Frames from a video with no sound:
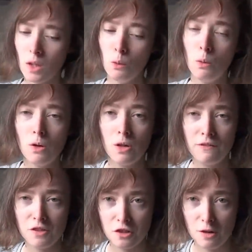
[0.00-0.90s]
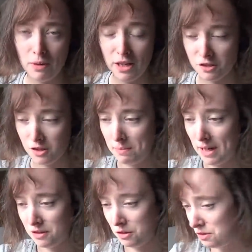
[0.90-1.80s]
we're gonna have to start placing our
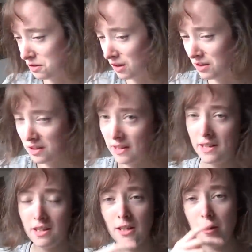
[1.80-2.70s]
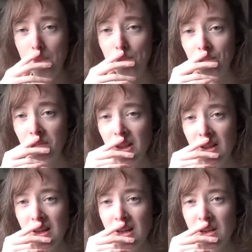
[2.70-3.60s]
bets. Who's gonna die?
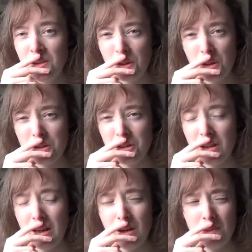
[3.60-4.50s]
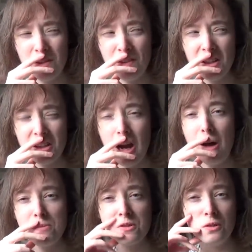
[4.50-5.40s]
I think
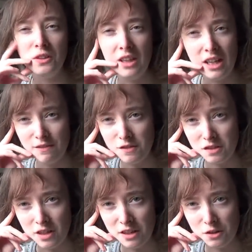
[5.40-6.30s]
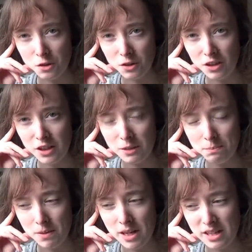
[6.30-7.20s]
Cap's gonna have to die. They're gonna need
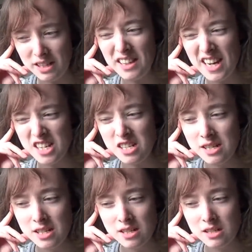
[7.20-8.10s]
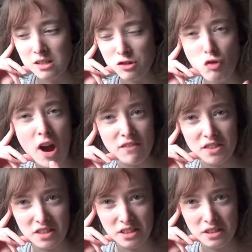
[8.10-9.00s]
that
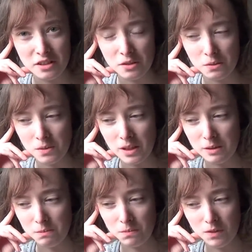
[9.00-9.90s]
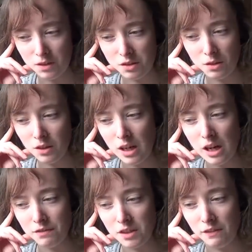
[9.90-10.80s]
gravity. You know, it's gonna
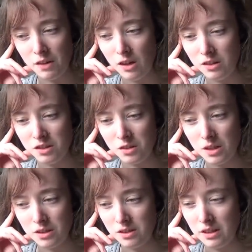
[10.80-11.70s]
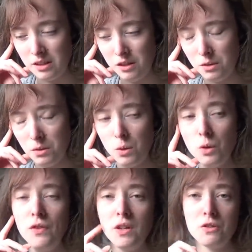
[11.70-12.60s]
have to have consequences. Like, you know, the
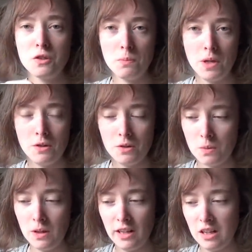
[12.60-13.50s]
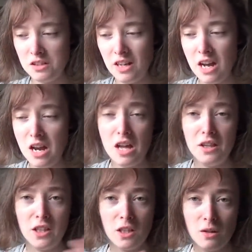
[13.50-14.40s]
whole thing with superheroes where, like, they die and
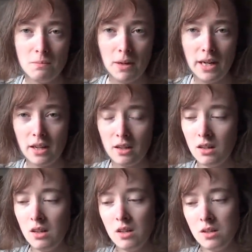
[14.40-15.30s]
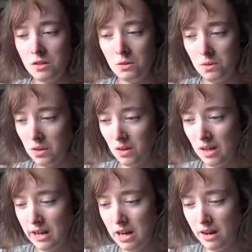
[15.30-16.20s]
then they come back. So
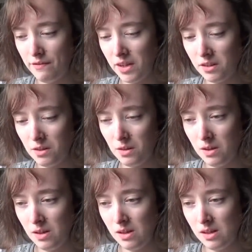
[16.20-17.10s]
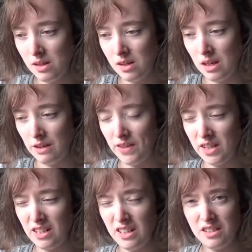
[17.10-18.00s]
I
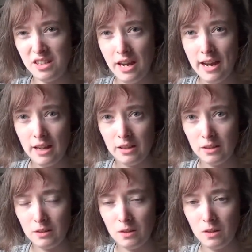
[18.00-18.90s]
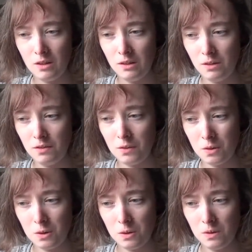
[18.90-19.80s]
think it is the end and all
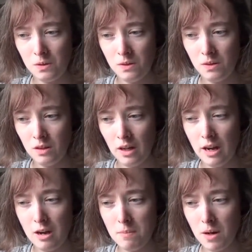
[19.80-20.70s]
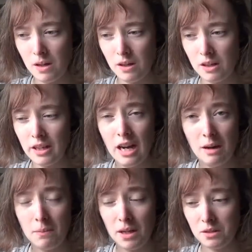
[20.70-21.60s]
for Iron Man and
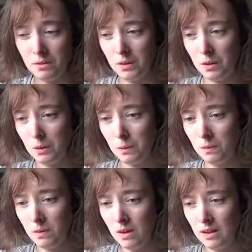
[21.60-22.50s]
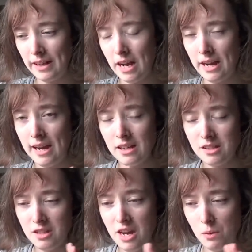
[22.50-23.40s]
Cap. I don't know. Like, I kind of
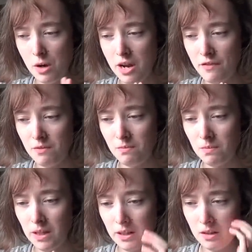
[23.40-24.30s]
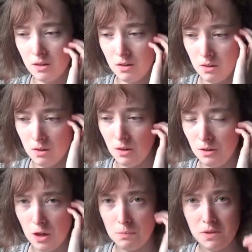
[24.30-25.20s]
stay away from, like, all
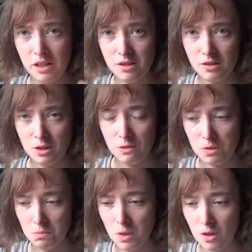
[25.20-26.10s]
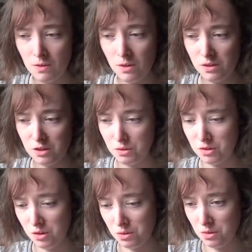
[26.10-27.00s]
the updates in terms of Marvel and
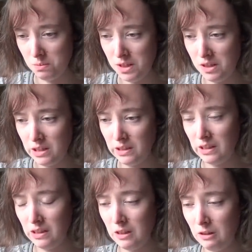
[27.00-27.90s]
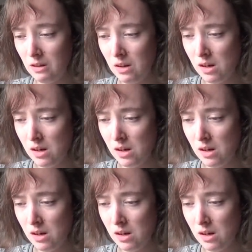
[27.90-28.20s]
social media and that there.